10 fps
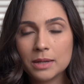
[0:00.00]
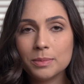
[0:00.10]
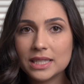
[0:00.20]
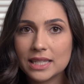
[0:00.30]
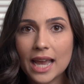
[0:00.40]

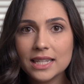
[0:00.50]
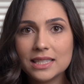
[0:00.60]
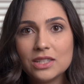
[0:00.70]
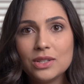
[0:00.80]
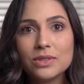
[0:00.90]

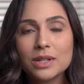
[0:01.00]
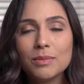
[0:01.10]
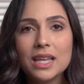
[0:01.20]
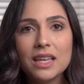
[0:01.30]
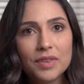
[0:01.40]
Besides, this user
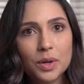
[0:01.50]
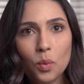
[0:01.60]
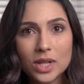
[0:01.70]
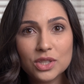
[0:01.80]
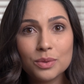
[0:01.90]
may
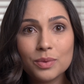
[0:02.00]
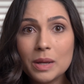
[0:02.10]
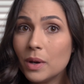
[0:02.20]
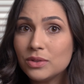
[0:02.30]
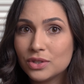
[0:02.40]
even want to
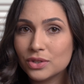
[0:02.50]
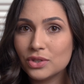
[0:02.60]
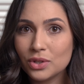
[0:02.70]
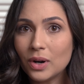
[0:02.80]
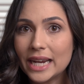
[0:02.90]
repost your
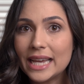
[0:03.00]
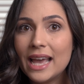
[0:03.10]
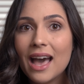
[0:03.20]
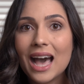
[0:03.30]
story.